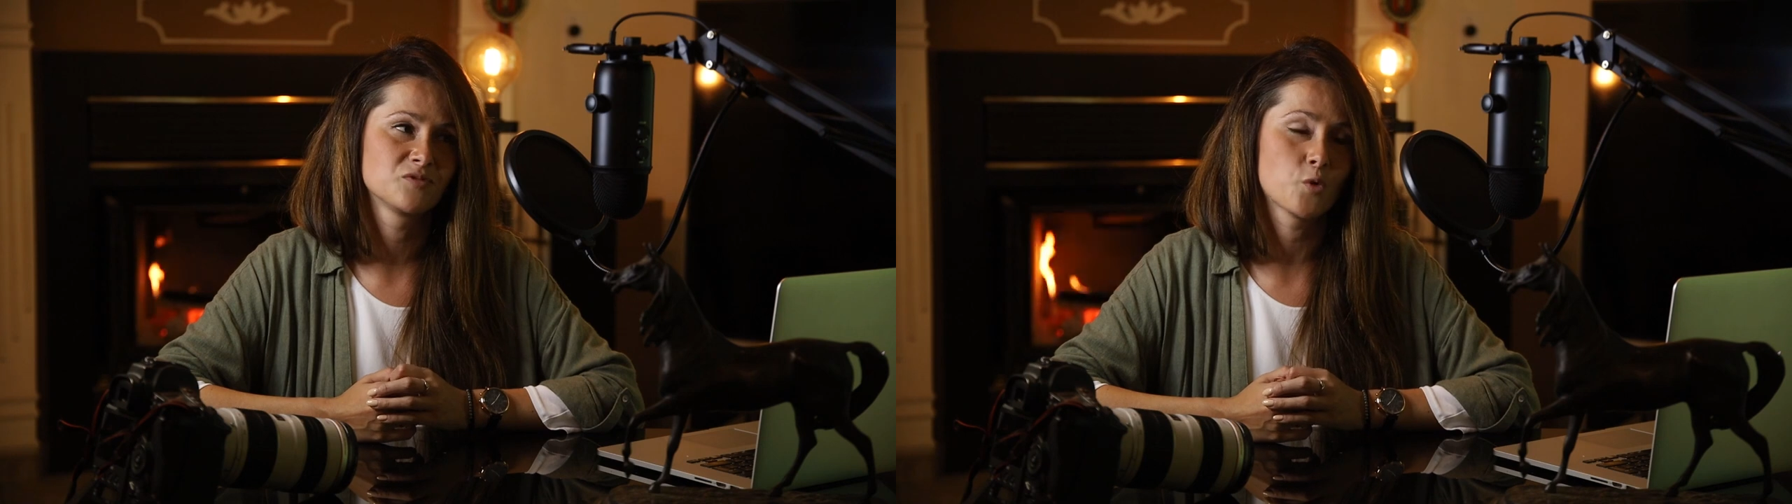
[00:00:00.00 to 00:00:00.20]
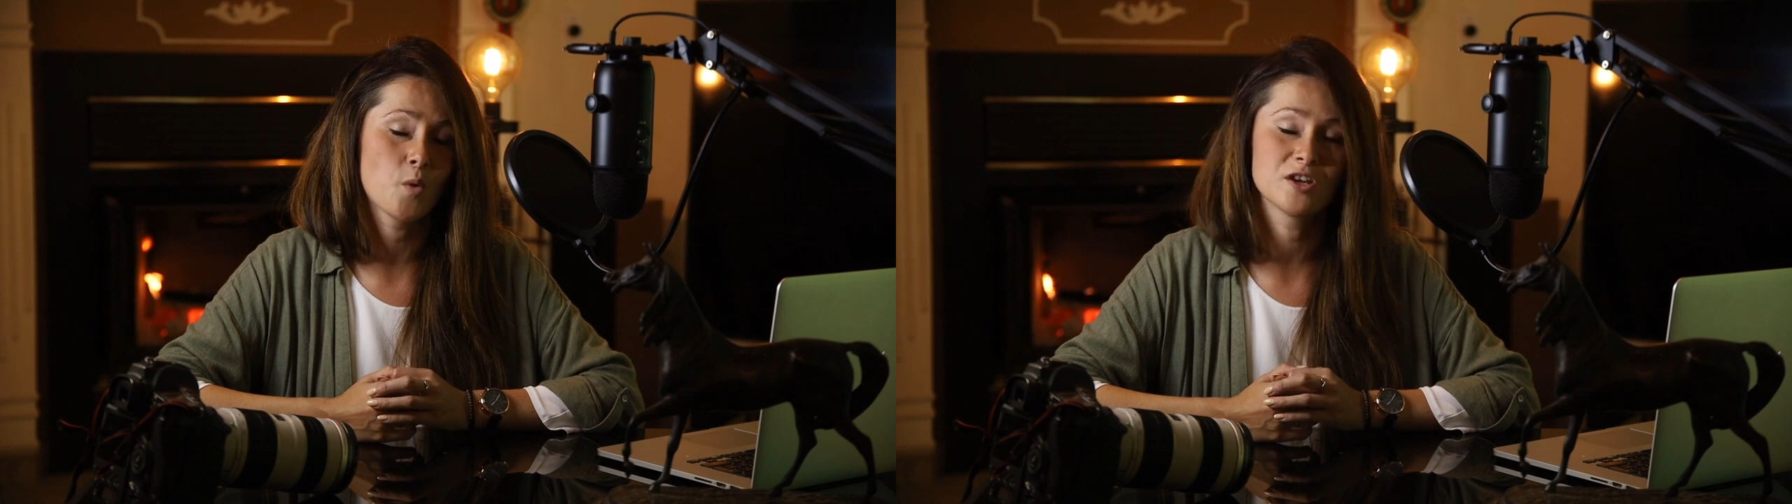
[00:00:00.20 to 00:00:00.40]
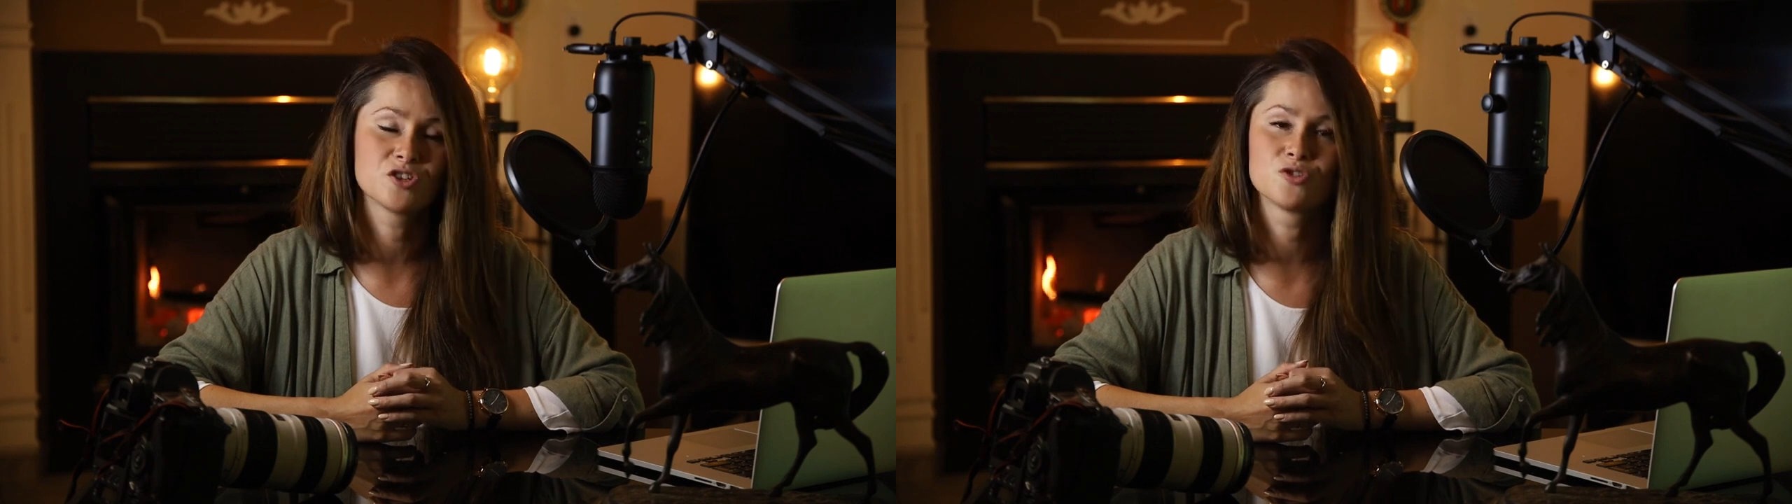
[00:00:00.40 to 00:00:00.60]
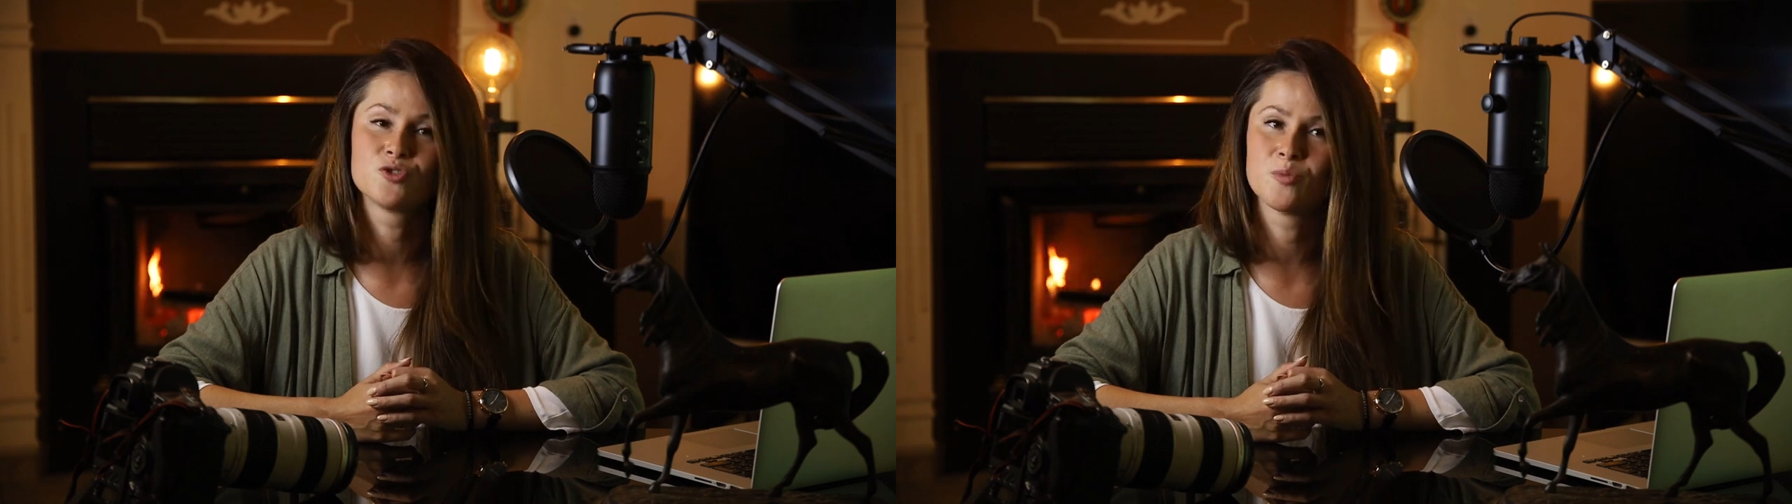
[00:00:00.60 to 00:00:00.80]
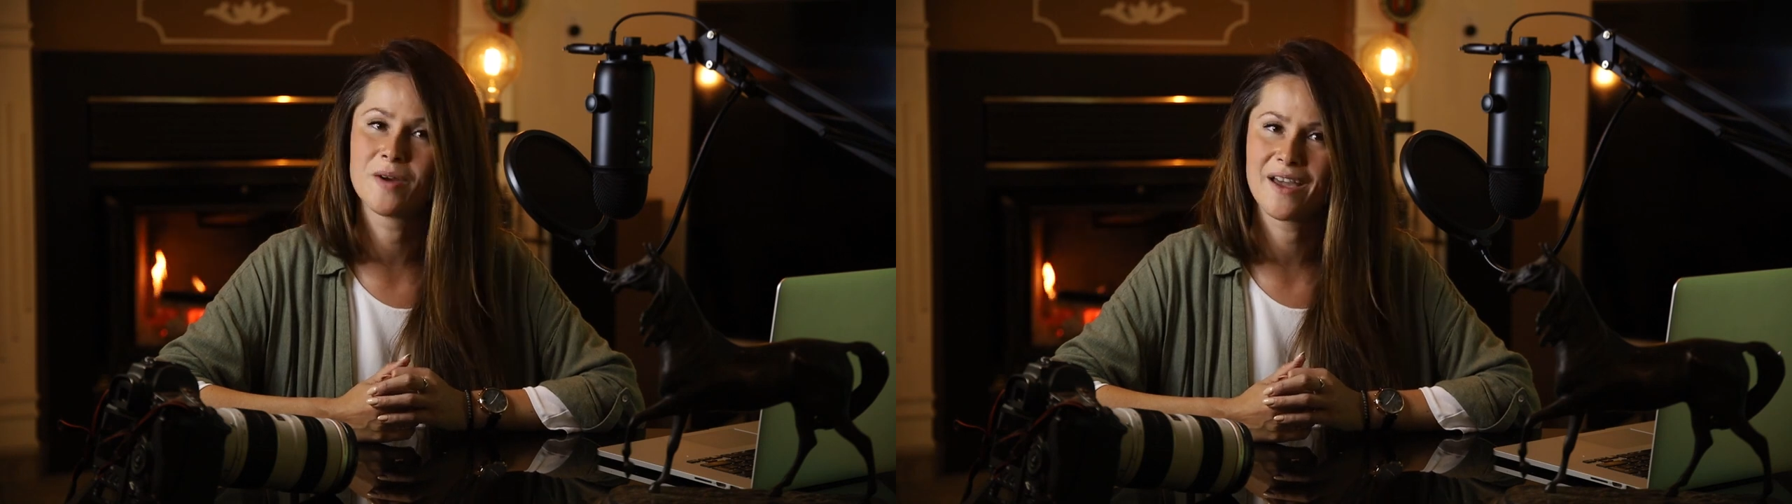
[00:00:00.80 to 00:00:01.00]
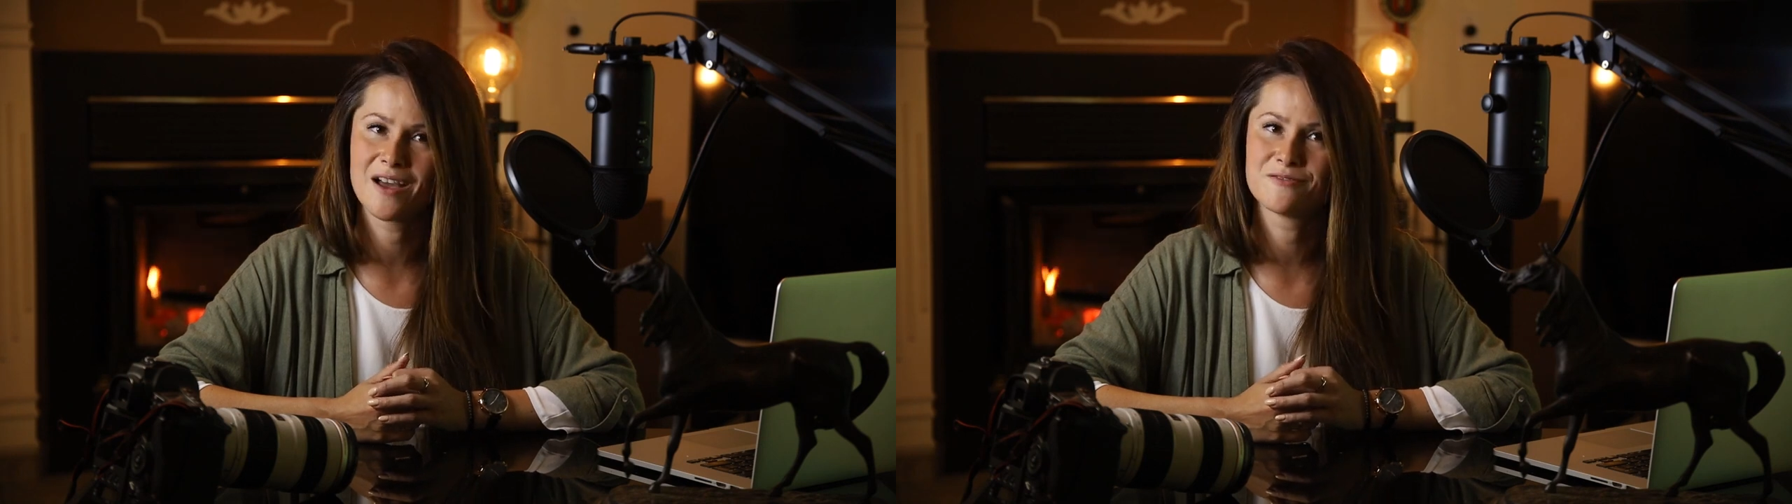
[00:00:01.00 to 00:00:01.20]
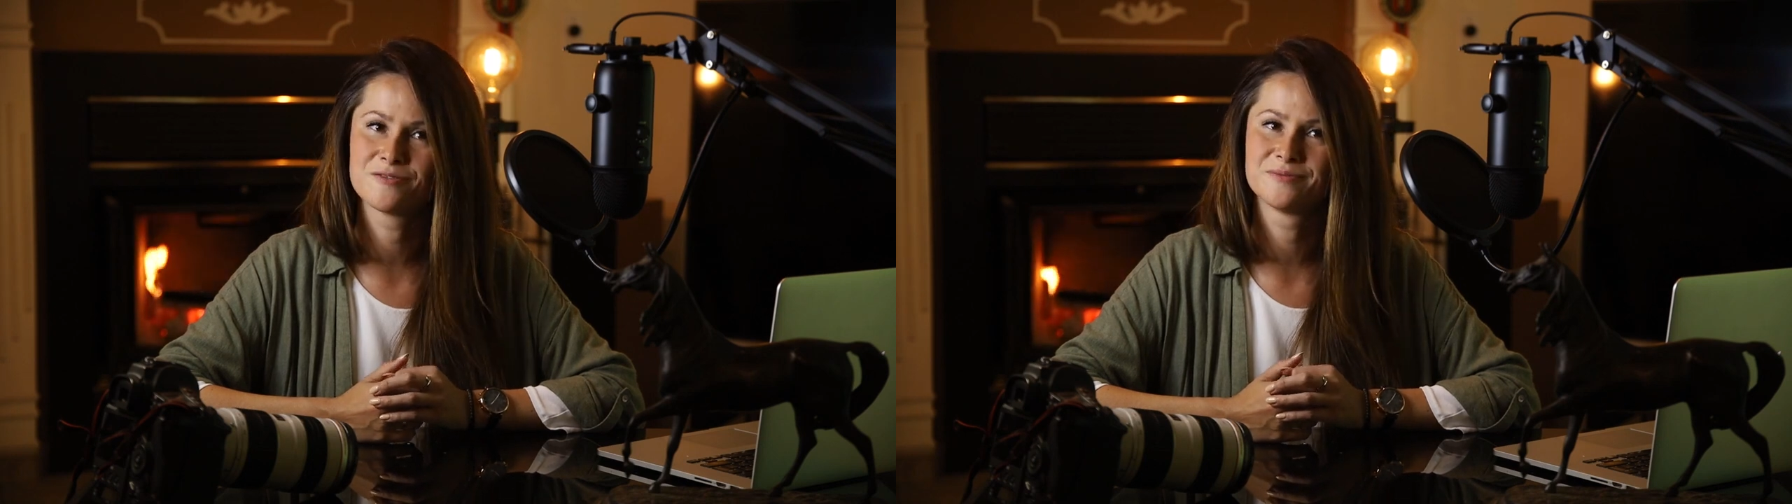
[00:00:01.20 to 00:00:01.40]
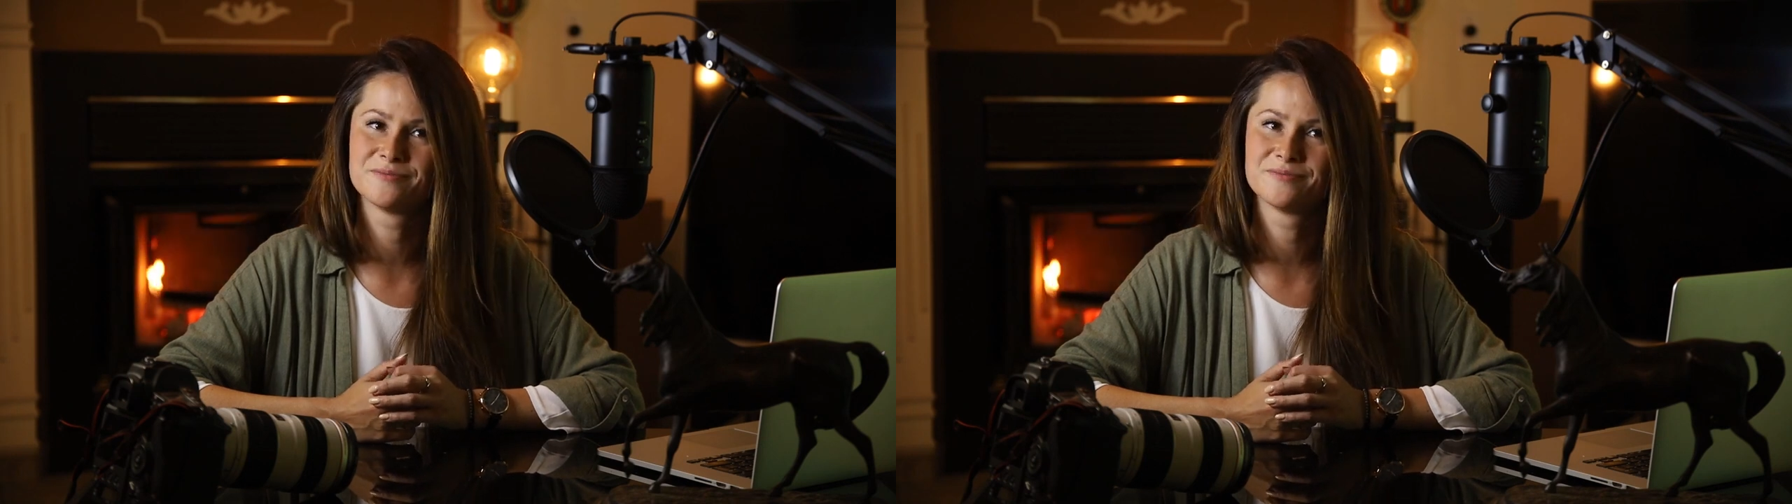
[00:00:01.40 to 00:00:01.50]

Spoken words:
questions you may have.